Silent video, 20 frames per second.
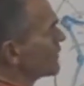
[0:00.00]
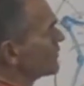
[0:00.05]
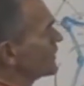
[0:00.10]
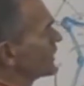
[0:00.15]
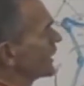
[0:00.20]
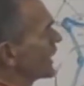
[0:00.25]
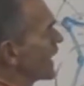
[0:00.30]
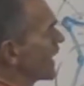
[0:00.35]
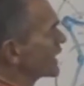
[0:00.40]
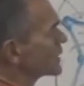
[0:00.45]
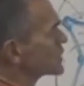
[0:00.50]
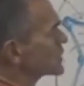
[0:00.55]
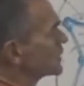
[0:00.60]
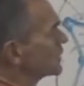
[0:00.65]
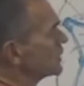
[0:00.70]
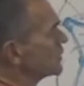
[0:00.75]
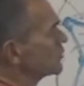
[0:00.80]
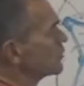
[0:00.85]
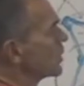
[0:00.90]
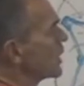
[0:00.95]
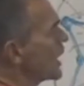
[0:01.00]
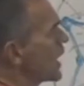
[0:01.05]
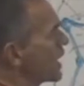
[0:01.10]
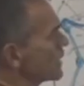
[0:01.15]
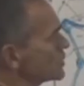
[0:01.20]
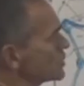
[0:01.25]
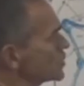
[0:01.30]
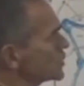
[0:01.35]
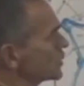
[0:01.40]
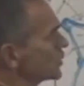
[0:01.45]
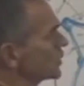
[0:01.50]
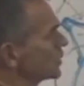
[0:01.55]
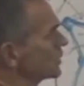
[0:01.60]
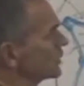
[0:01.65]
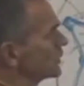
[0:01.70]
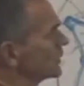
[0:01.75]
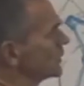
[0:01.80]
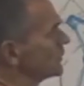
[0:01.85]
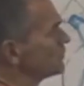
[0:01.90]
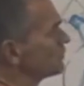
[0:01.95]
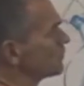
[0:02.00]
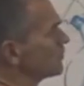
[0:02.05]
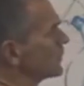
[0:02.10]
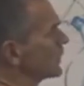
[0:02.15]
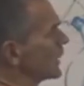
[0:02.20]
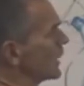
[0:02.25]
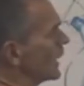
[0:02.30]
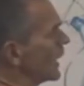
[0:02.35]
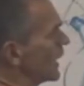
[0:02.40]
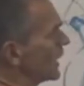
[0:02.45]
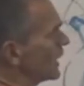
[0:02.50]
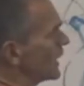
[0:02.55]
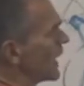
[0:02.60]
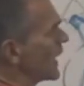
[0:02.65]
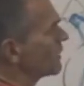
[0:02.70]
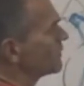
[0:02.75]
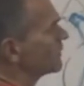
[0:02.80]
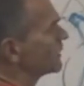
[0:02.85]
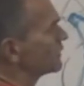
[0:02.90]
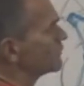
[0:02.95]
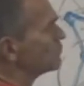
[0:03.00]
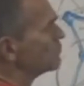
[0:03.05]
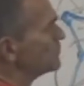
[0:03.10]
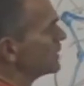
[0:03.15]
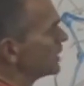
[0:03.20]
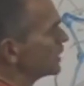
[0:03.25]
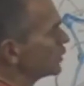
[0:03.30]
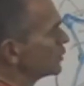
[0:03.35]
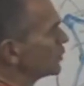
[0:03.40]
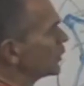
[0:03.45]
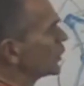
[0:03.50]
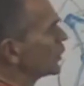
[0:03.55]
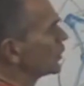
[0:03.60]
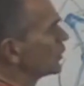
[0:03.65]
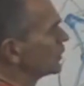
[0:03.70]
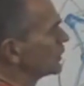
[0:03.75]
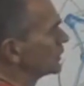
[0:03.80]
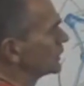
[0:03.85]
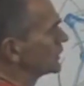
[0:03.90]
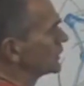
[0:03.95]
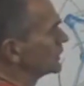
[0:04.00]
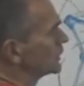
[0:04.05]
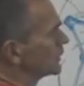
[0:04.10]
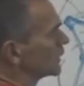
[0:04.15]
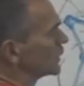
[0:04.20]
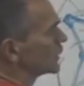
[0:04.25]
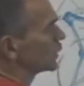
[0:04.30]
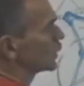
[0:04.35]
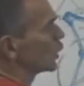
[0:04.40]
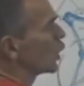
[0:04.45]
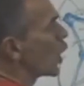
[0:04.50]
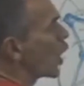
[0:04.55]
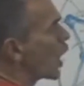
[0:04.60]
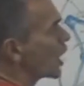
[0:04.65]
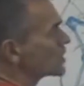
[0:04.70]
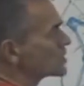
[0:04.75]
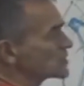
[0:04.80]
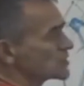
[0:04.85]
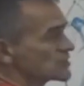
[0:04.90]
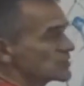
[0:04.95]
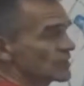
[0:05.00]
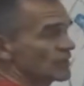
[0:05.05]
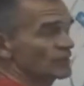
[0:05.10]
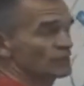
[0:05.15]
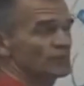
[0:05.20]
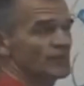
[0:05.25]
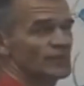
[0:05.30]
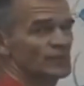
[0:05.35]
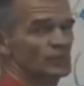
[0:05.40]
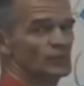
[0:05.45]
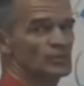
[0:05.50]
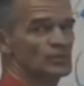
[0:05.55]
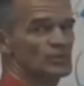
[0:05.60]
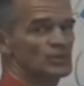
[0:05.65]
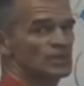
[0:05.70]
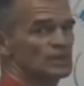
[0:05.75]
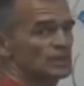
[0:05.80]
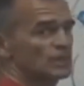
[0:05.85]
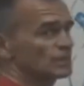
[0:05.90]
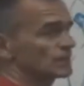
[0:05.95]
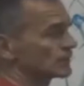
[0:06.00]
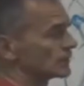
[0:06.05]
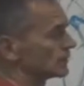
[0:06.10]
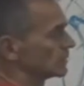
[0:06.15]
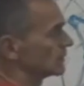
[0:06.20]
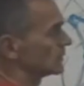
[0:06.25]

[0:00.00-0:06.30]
having excellent posture, and having minimal loss of energy